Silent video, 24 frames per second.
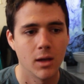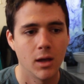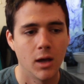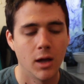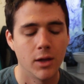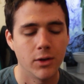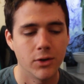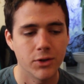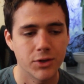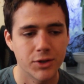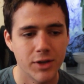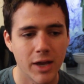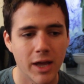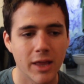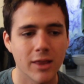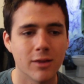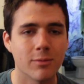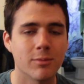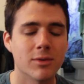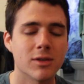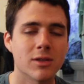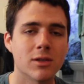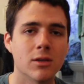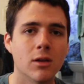Understand
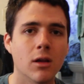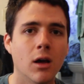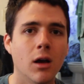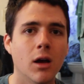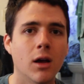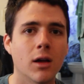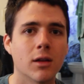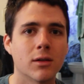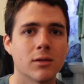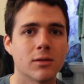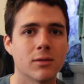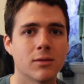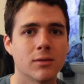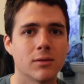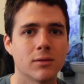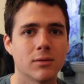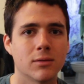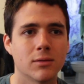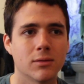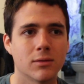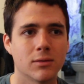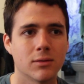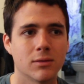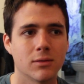them as not
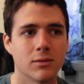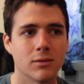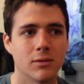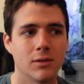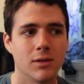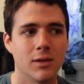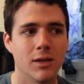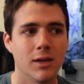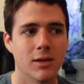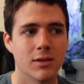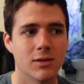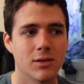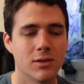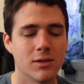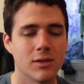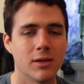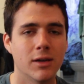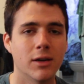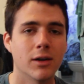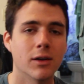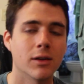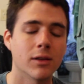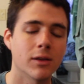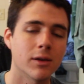
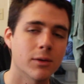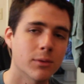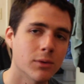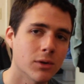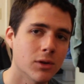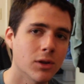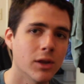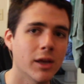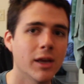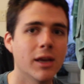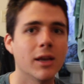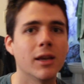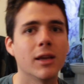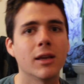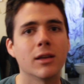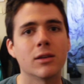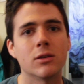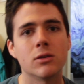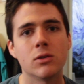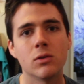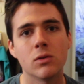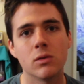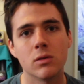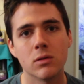necessarily relating
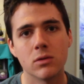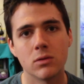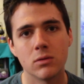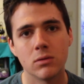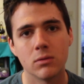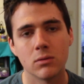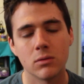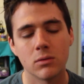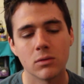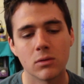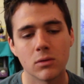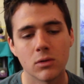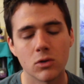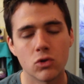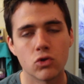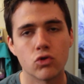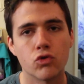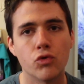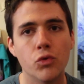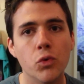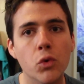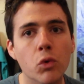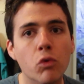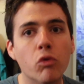to the
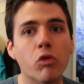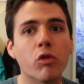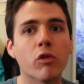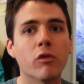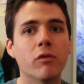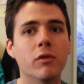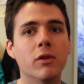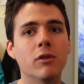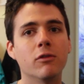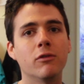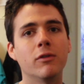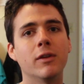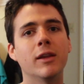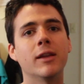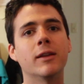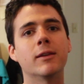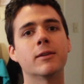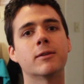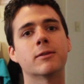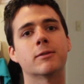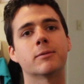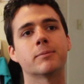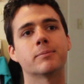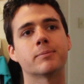truth of an
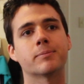event.